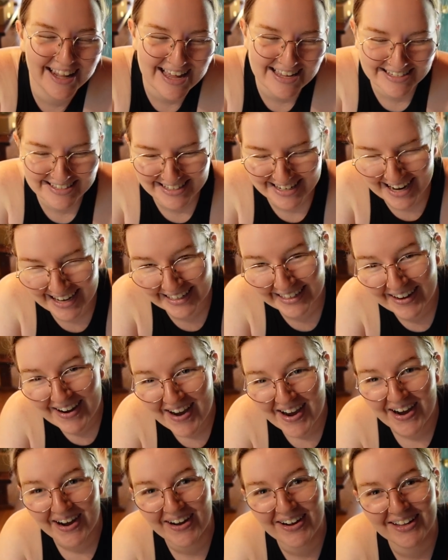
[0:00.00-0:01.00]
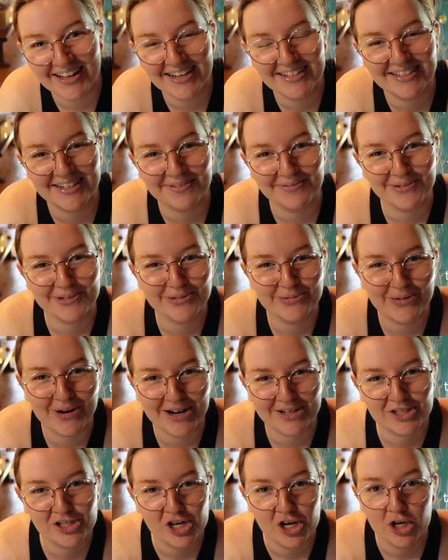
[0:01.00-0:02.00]
Last night, all I did was
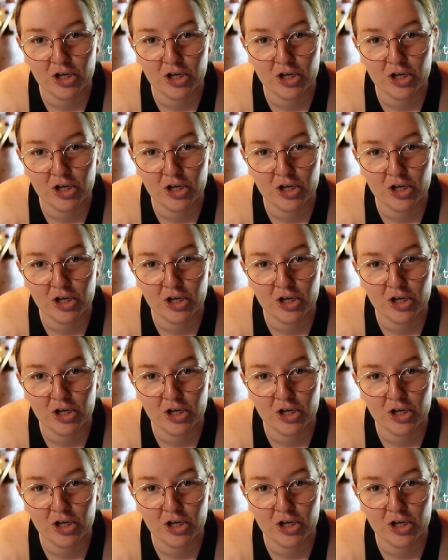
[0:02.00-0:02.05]
watch